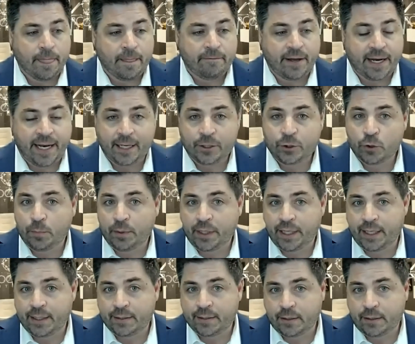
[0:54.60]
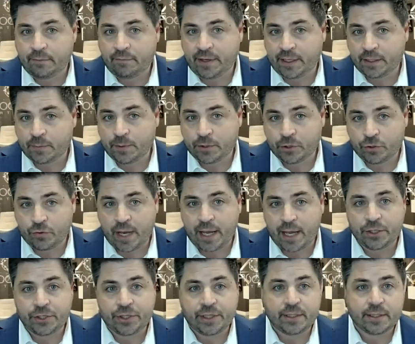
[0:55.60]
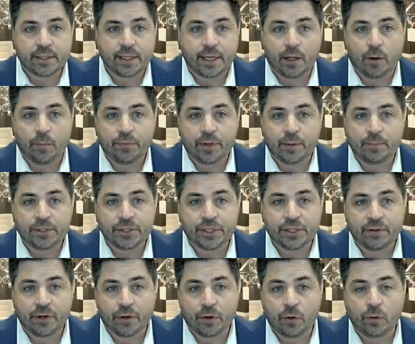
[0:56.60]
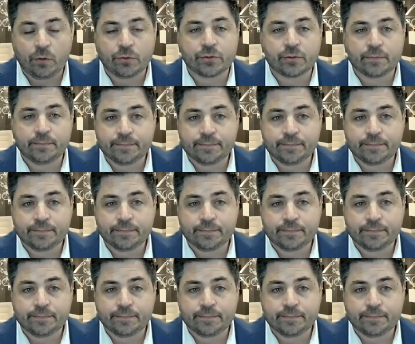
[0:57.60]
financial plans and investment strategies to help them achieve their goals.